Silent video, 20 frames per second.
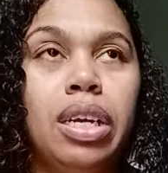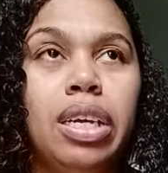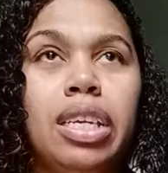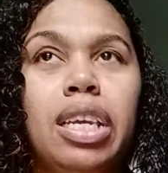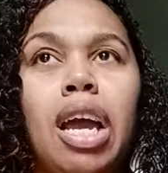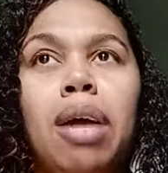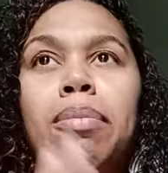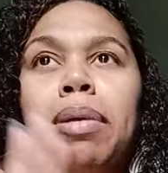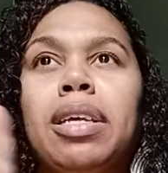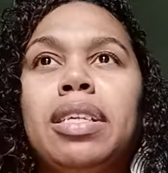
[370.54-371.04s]

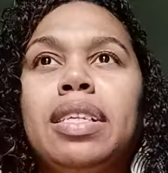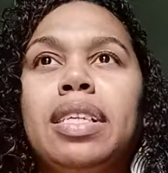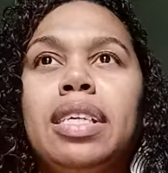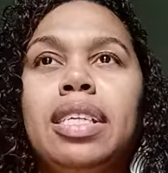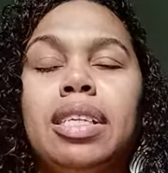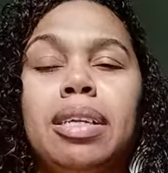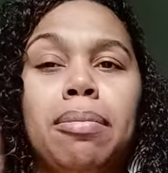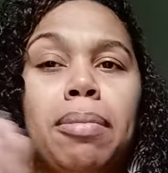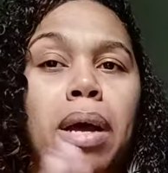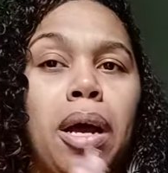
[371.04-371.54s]
Y'all may see
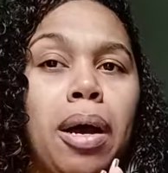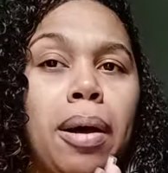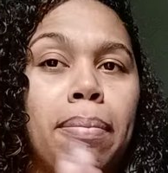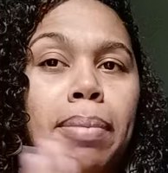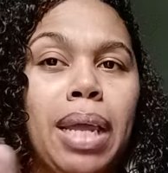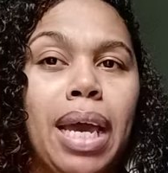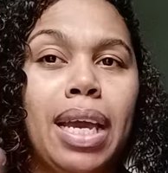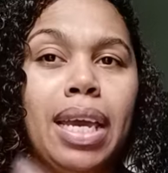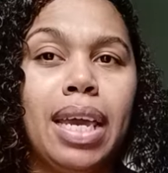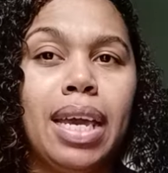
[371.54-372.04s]
some uh,
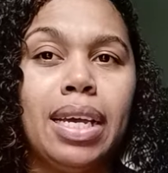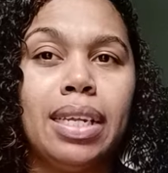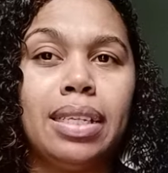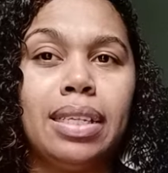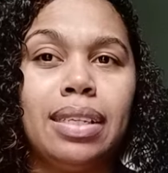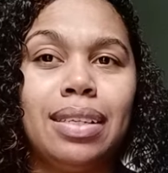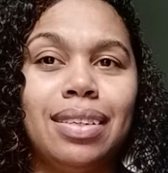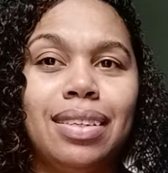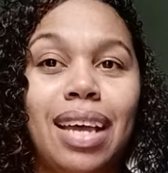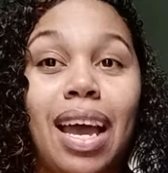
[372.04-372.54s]
black
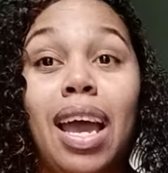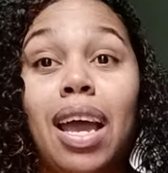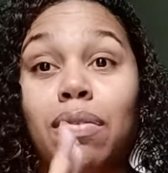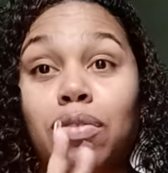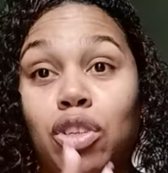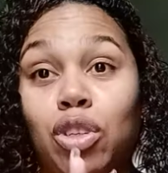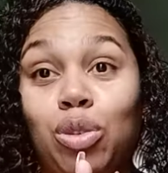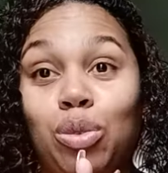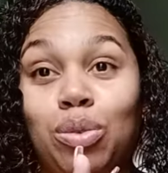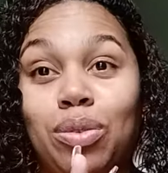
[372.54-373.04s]
cats. I have
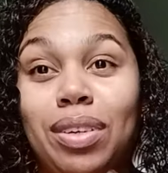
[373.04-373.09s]
two.